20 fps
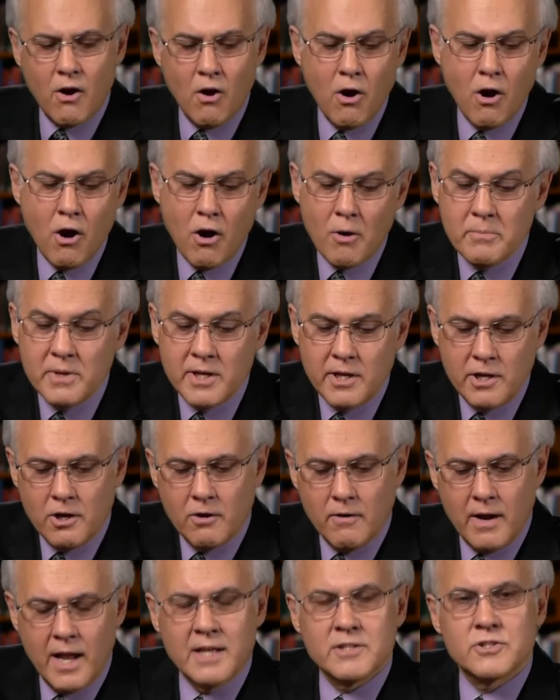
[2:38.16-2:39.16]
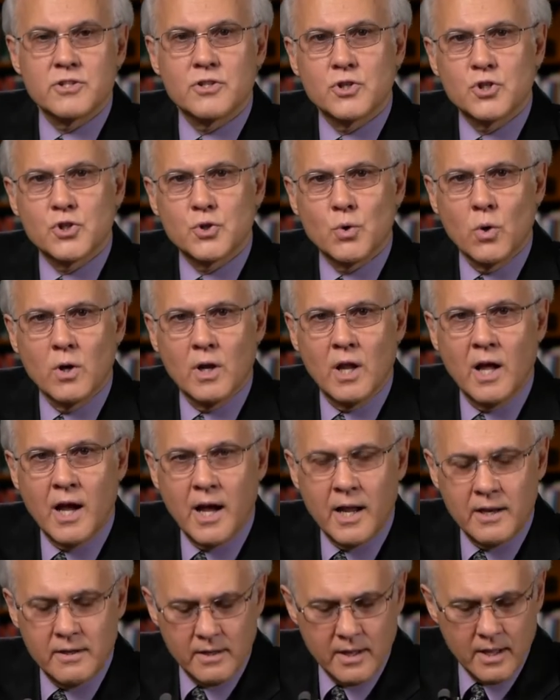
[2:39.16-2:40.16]
arm here as the
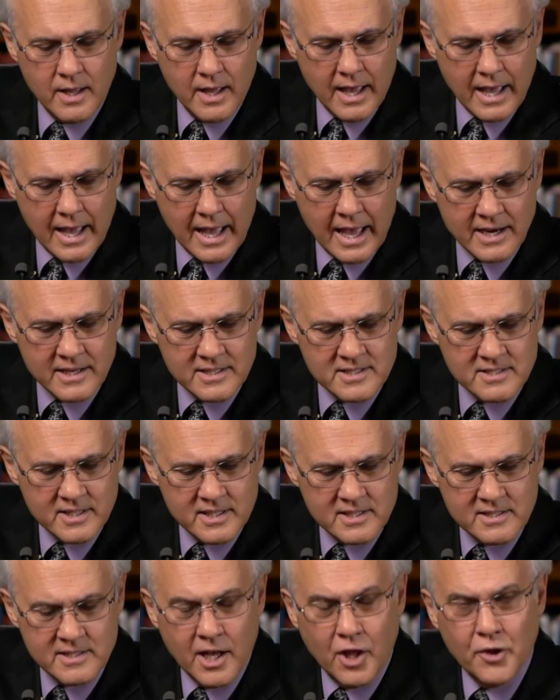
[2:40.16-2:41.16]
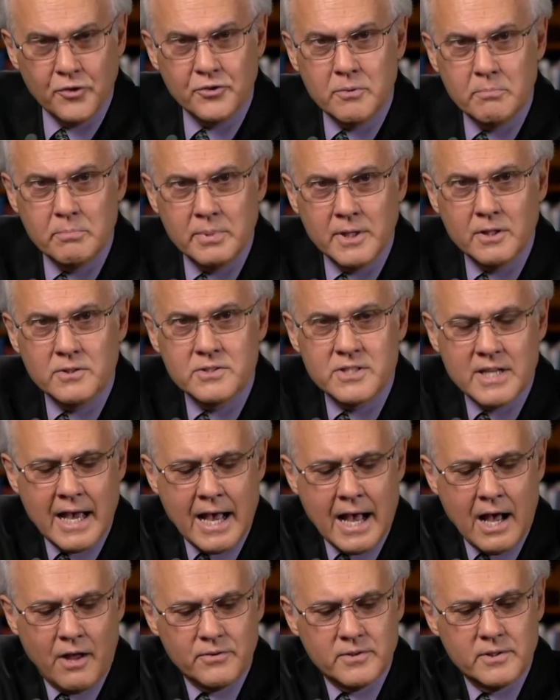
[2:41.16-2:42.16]
shoreline. And as the delta builds
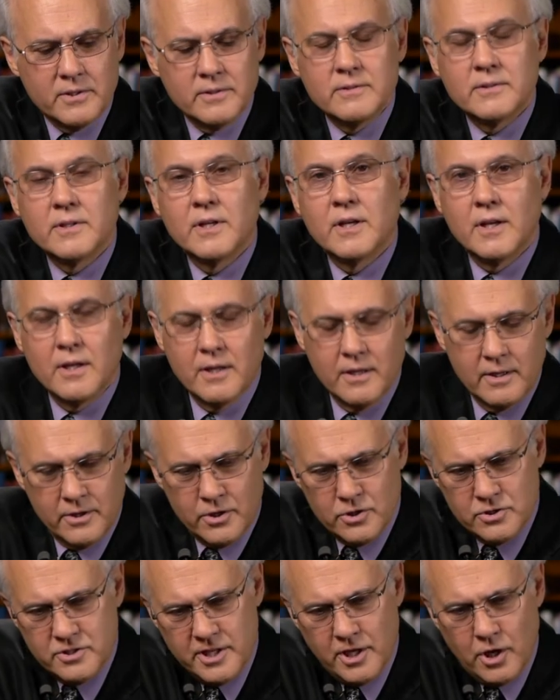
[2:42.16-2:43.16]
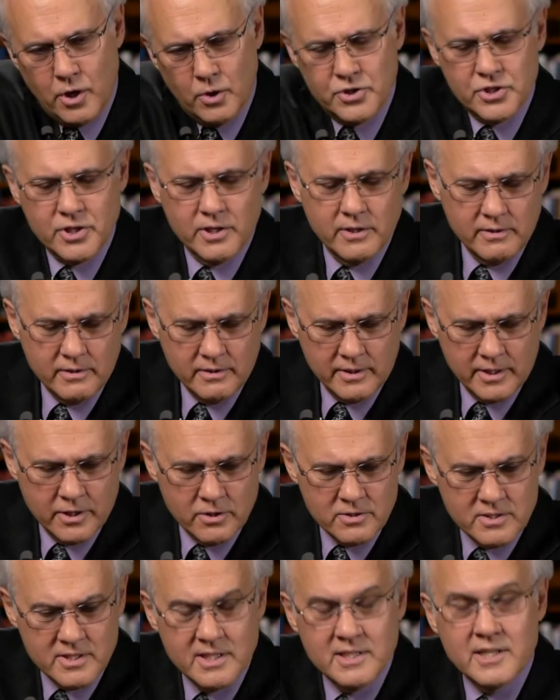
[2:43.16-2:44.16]
out, here's the ocean,
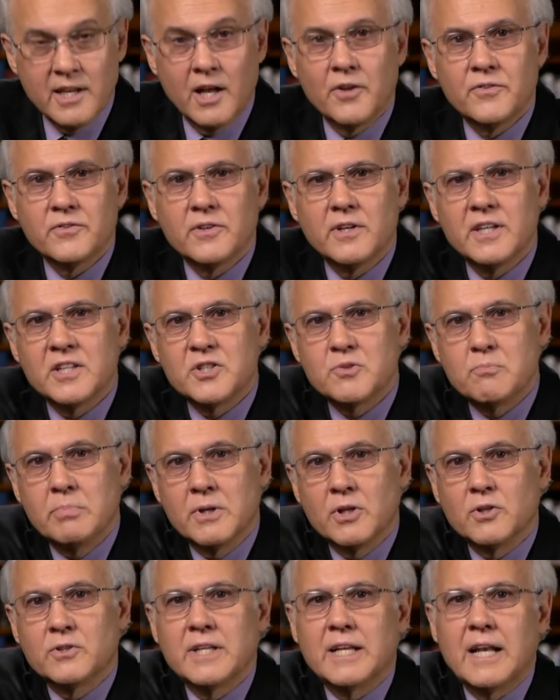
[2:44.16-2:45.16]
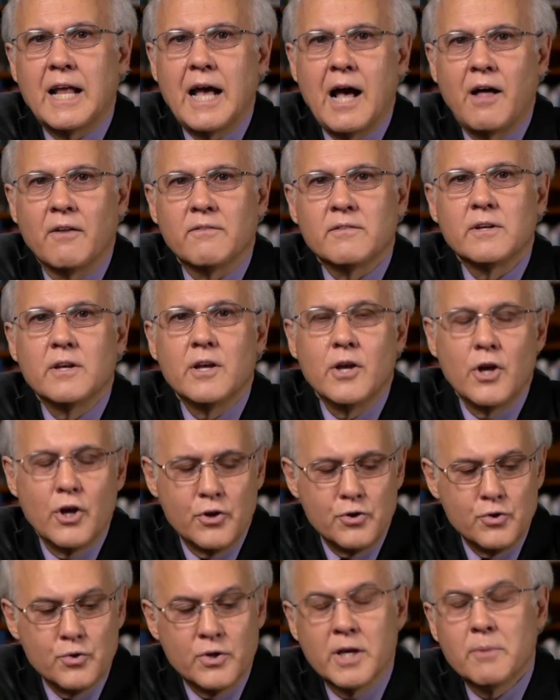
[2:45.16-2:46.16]
here's the delta, it's building out.
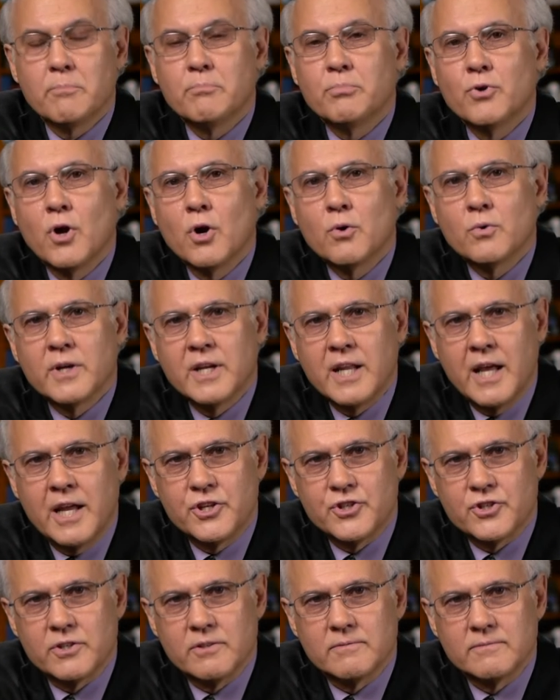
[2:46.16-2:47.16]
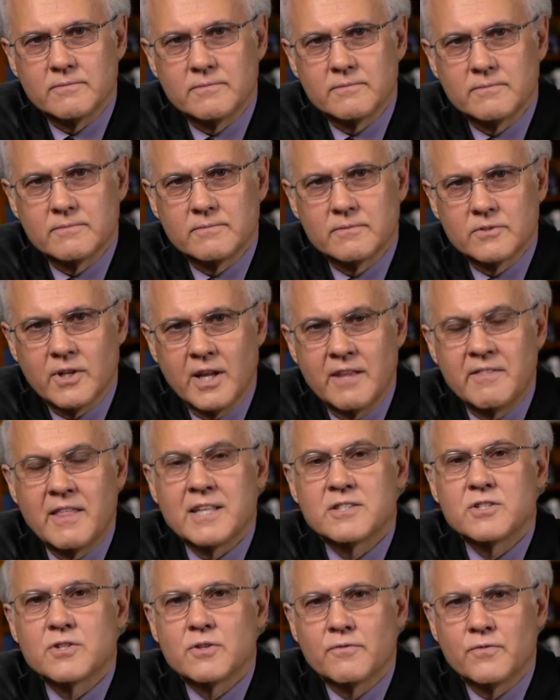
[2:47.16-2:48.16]
You get progradation. Okay,
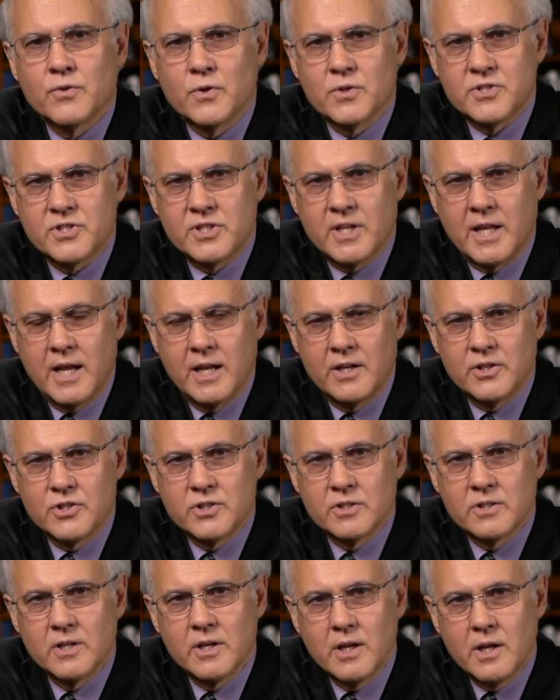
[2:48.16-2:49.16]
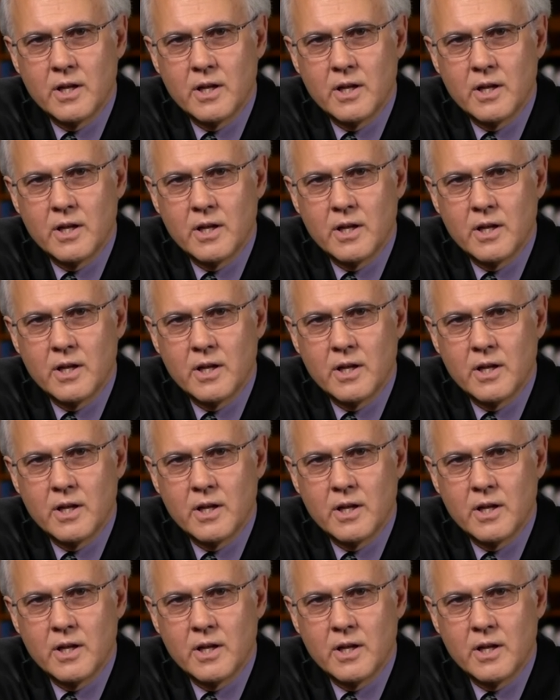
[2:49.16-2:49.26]
that's the first stage.